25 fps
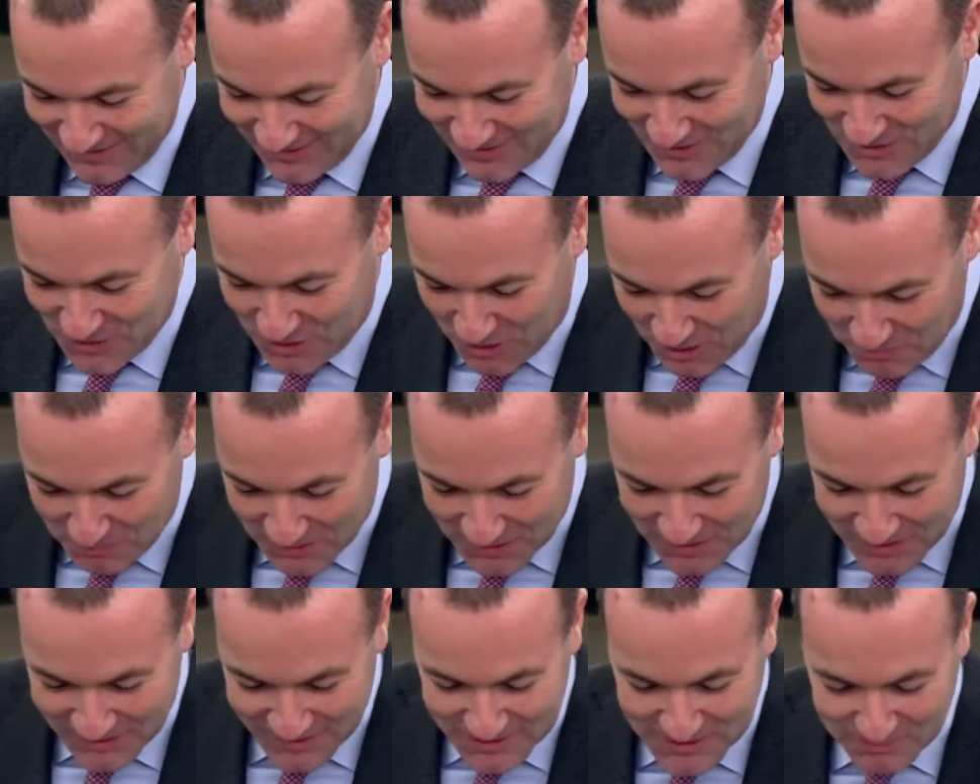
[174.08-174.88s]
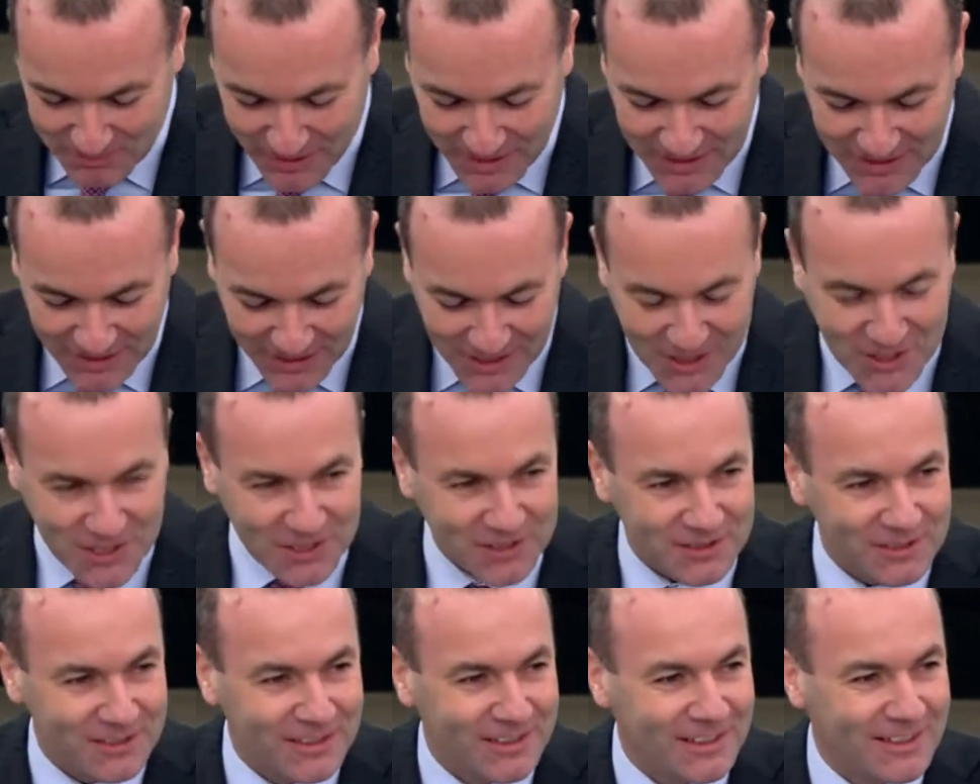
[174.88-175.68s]
Germany is my
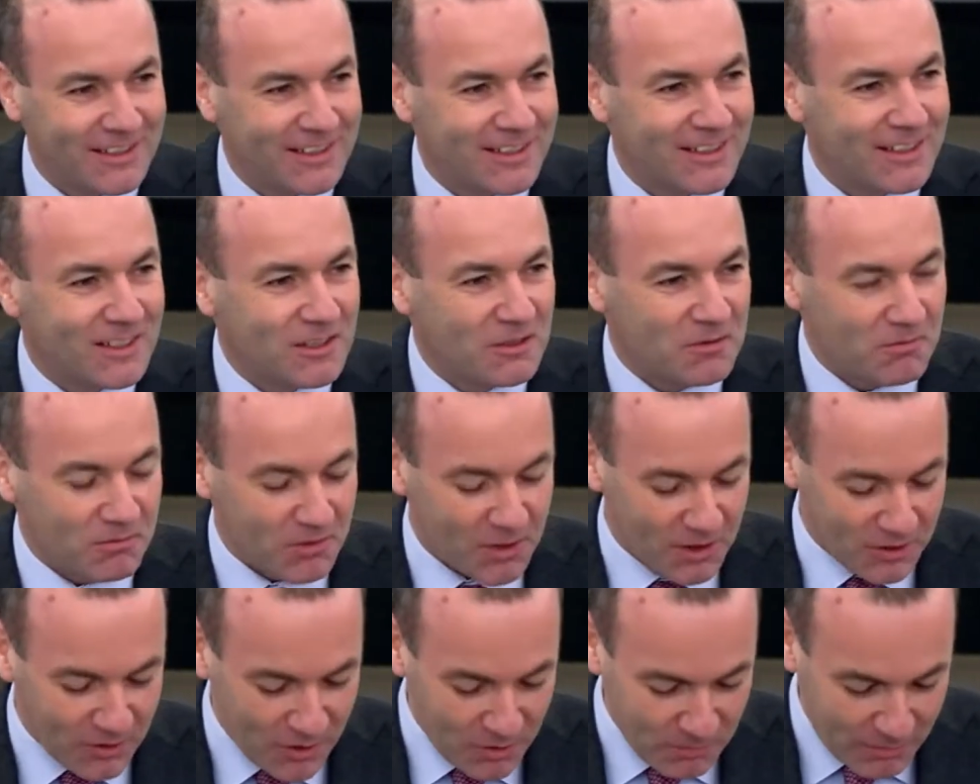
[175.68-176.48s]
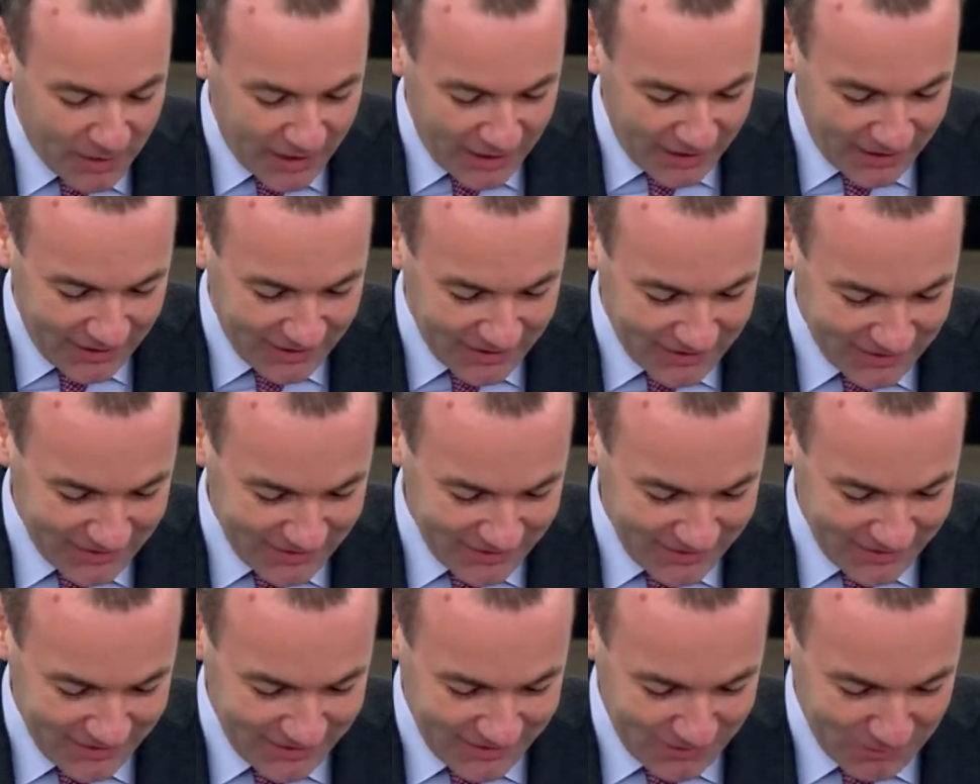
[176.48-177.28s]
nation with all
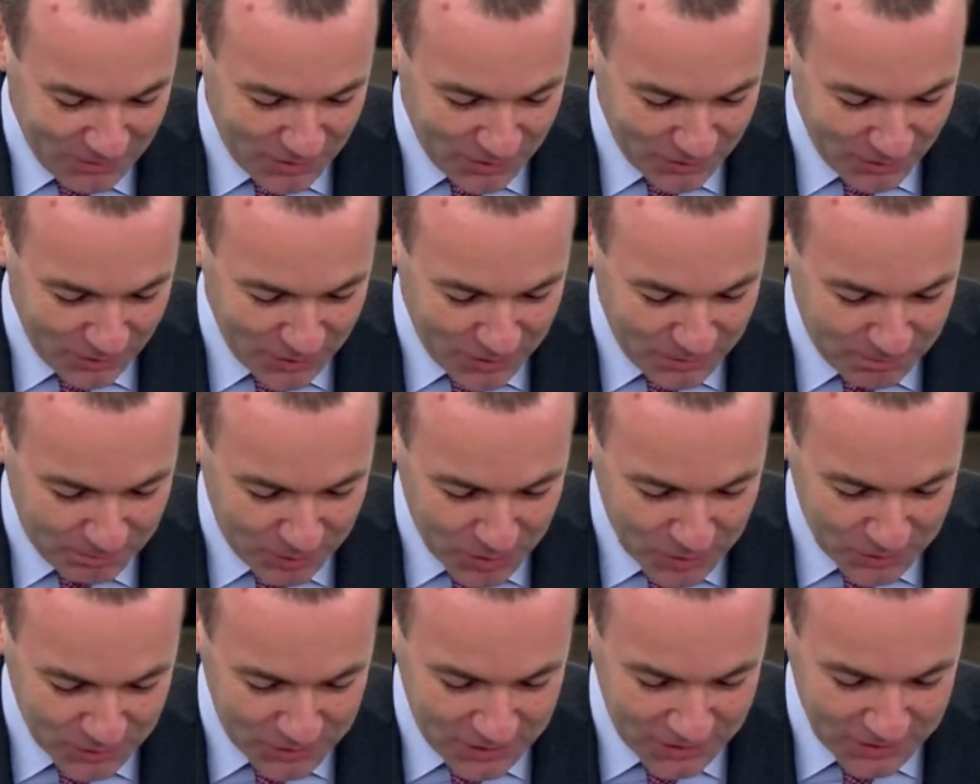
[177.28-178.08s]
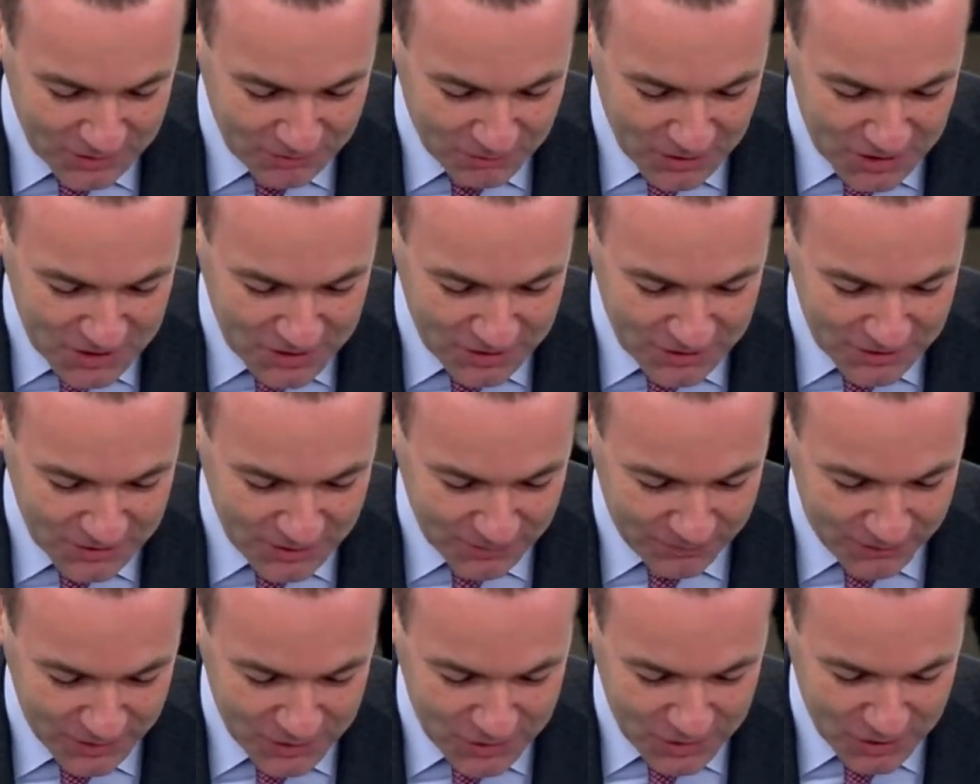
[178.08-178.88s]
the beauty and richness
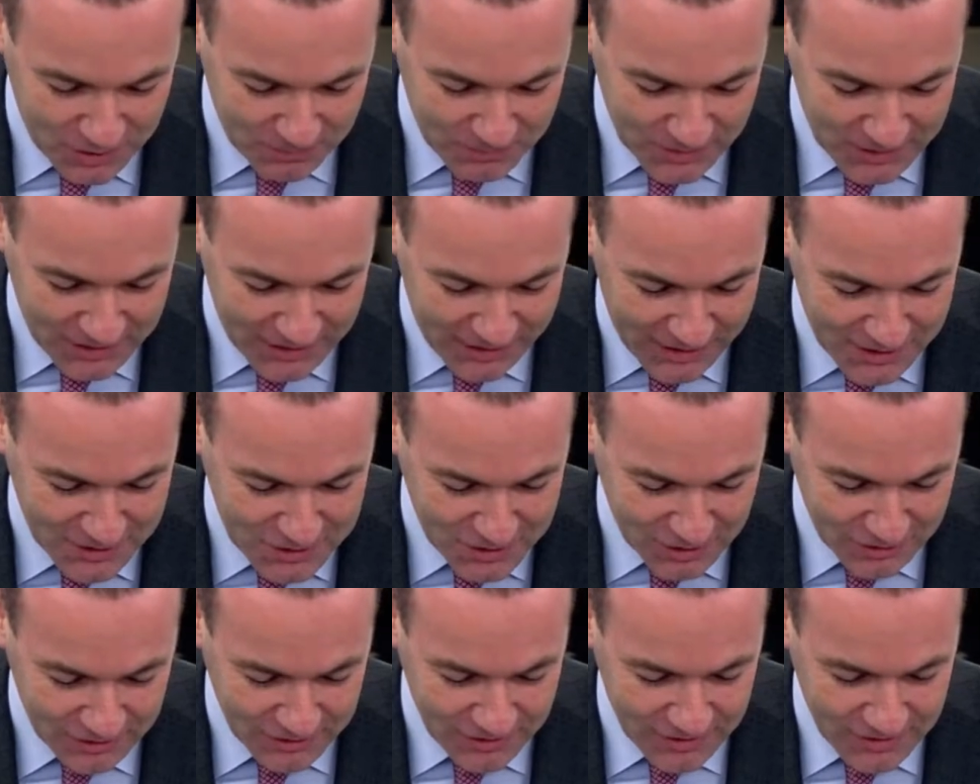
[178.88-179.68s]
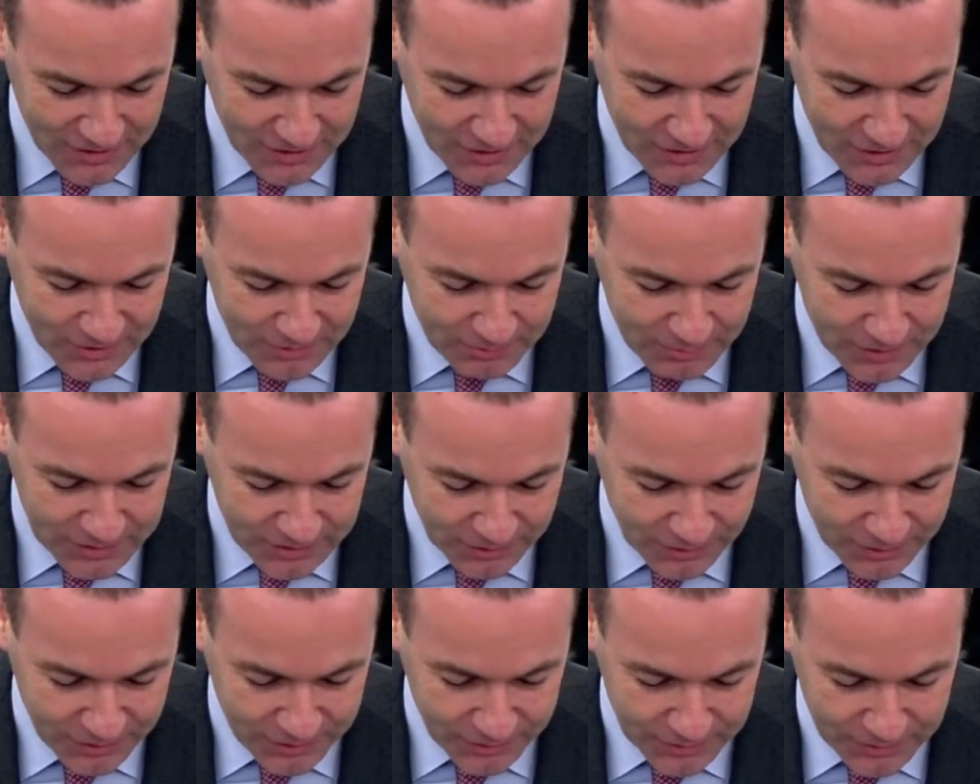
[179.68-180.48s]
of the German culture, but
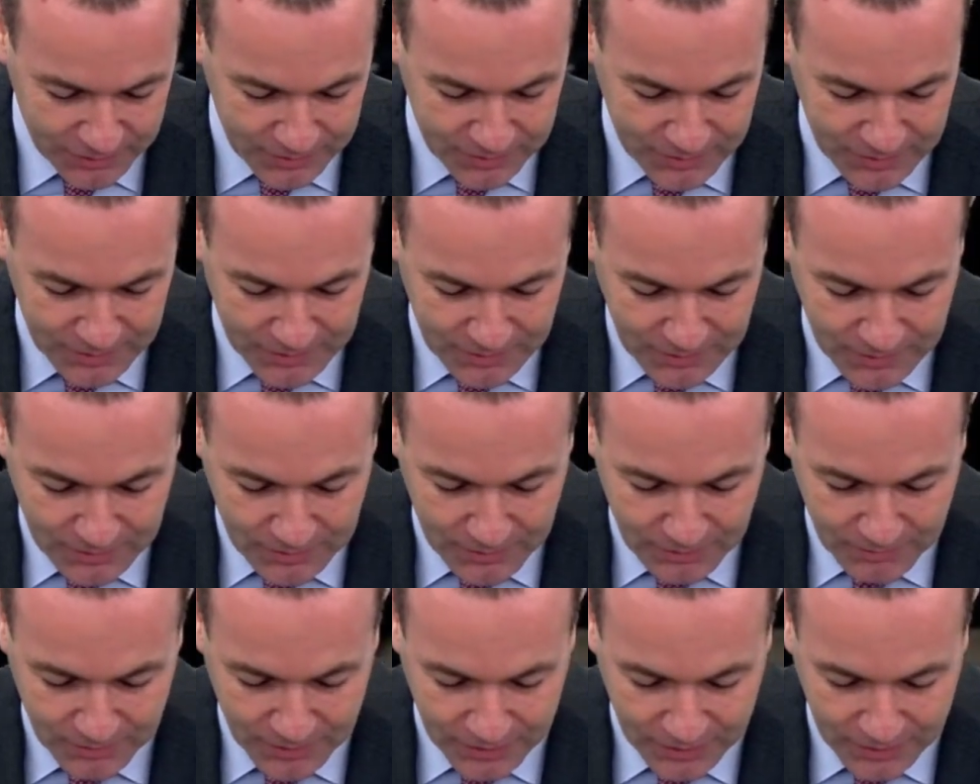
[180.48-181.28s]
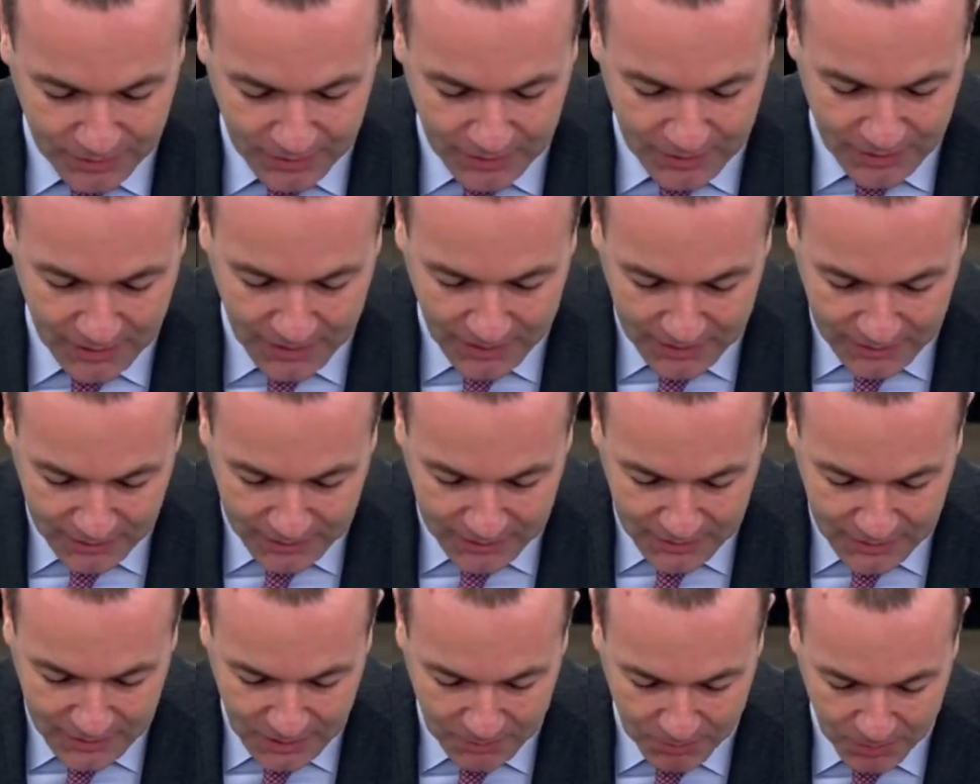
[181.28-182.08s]
also with the
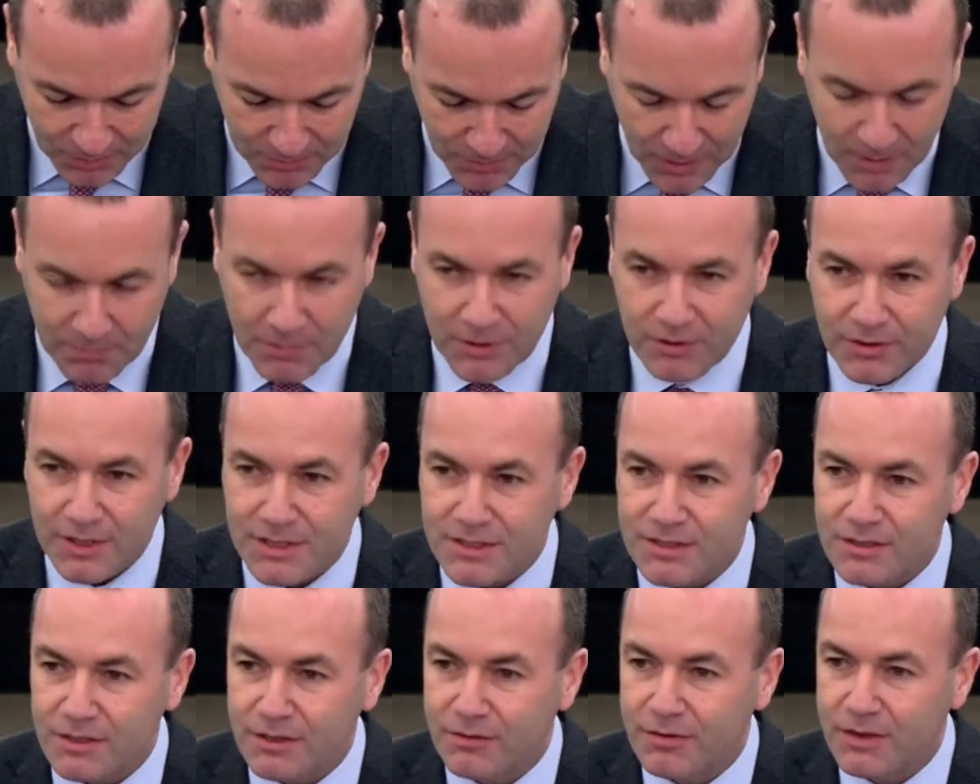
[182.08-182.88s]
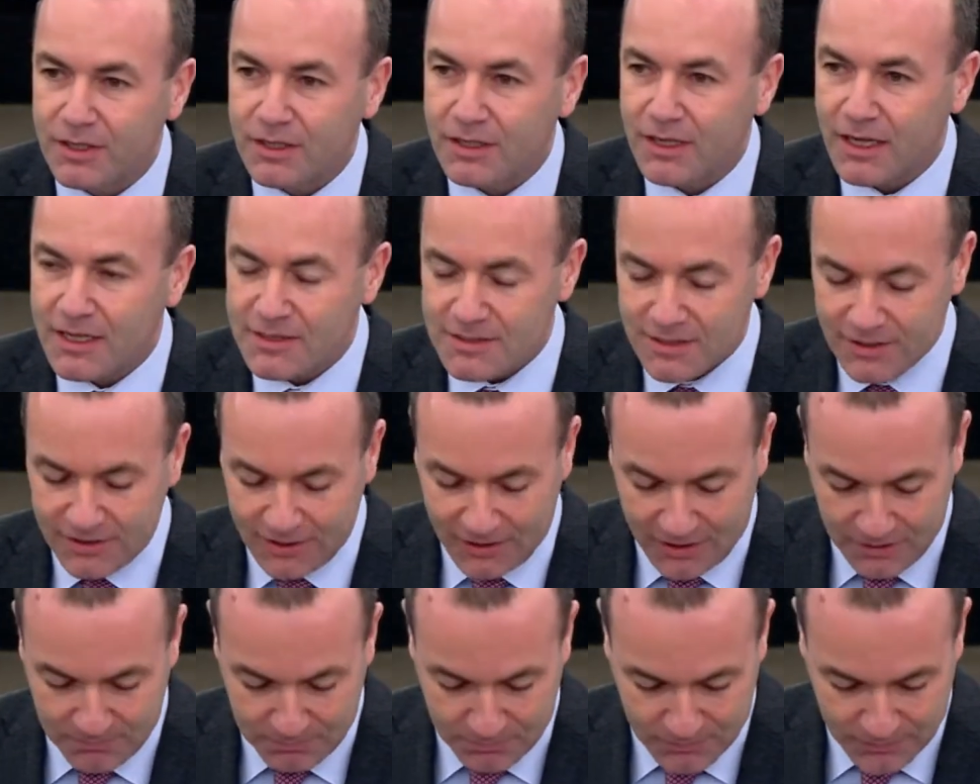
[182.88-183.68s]
unthinkable barbarism of the Nazi
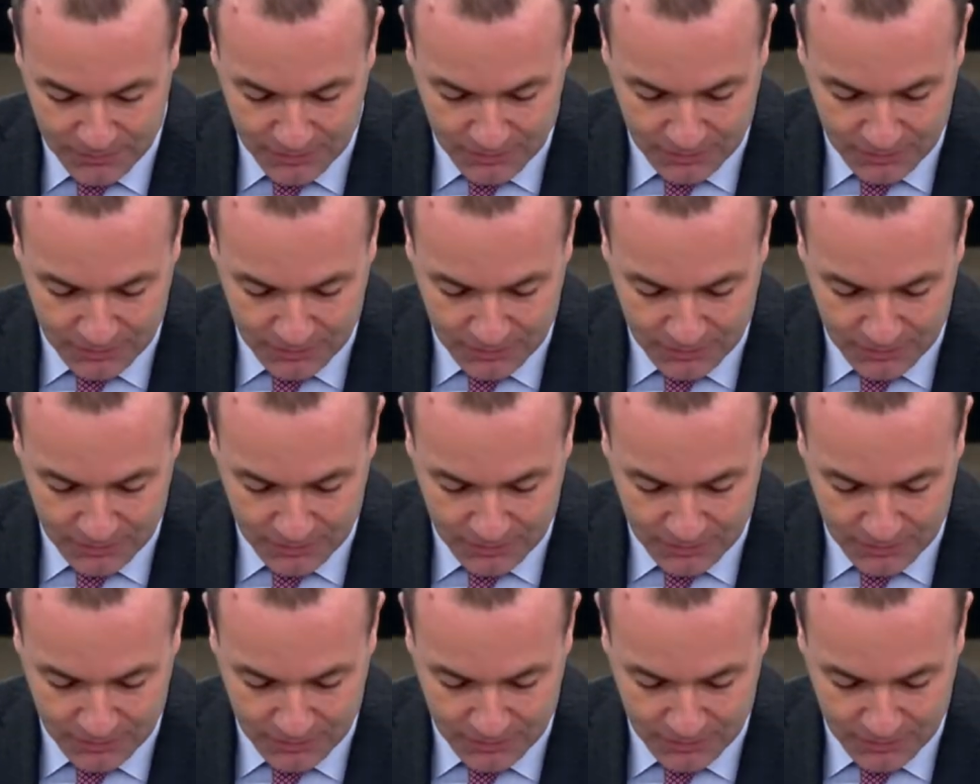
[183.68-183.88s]
time.